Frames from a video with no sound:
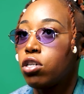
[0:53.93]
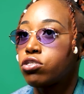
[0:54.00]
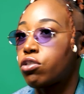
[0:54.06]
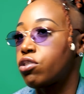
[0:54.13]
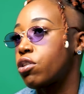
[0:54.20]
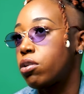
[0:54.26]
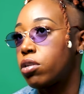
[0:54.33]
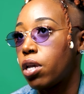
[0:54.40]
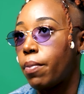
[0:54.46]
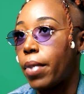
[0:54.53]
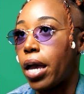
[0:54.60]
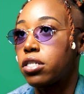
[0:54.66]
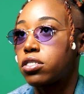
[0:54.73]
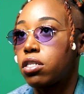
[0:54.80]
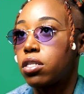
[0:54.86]
So you can only
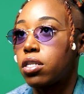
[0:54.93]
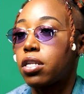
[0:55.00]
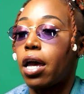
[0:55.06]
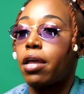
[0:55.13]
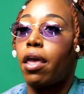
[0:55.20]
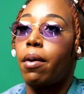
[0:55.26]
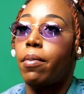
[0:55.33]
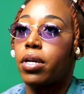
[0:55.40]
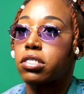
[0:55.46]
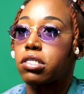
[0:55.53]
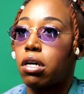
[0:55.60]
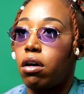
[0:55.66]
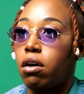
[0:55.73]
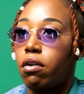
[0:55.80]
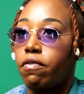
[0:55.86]
imagine the
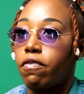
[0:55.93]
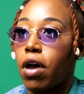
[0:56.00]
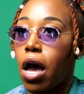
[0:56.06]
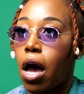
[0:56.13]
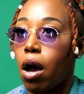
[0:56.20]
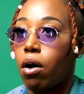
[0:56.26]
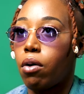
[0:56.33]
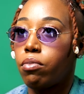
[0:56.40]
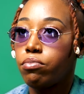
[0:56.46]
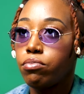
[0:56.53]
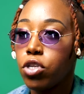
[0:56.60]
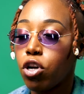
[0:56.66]
dynamics of how,